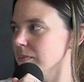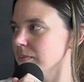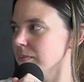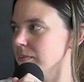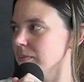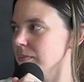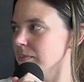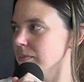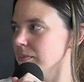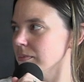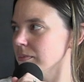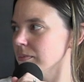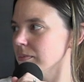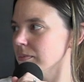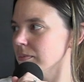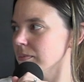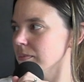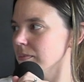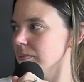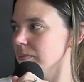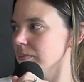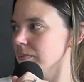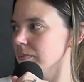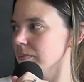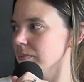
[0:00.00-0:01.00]

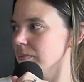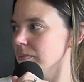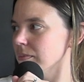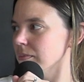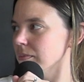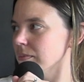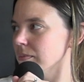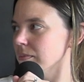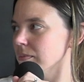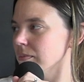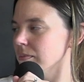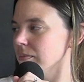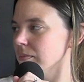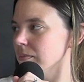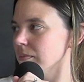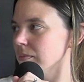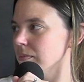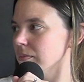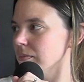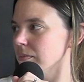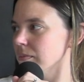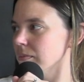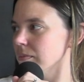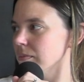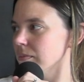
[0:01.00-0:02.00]

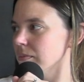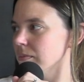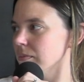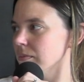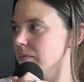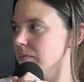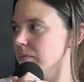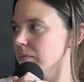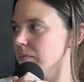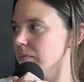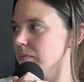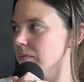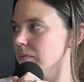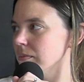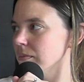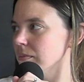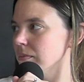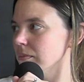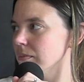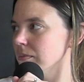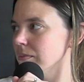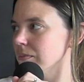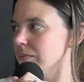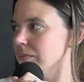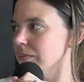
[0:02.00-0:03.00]

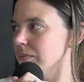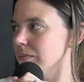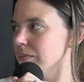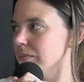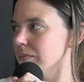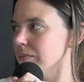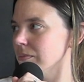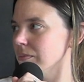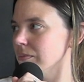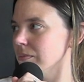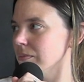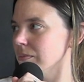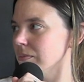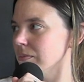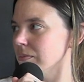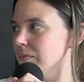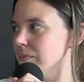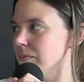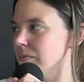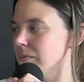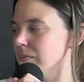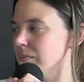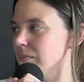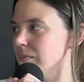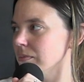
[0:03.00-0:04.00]

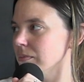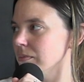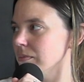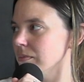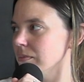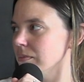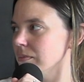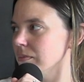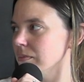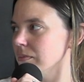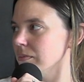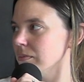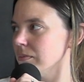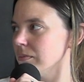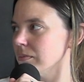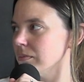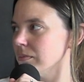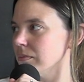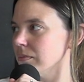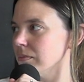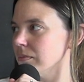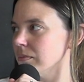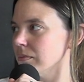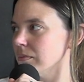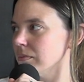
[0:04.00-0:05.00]

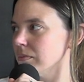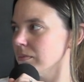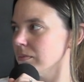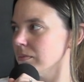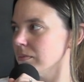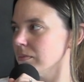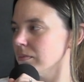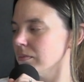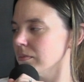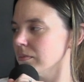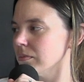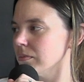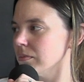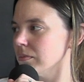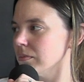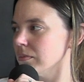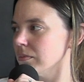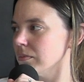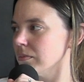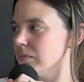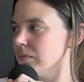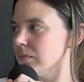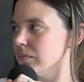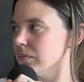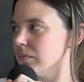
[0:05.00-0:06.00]

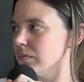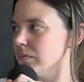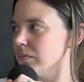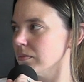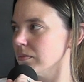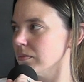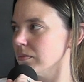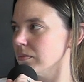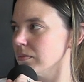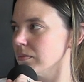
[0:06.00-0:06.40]
No words are spoken by the person on screen.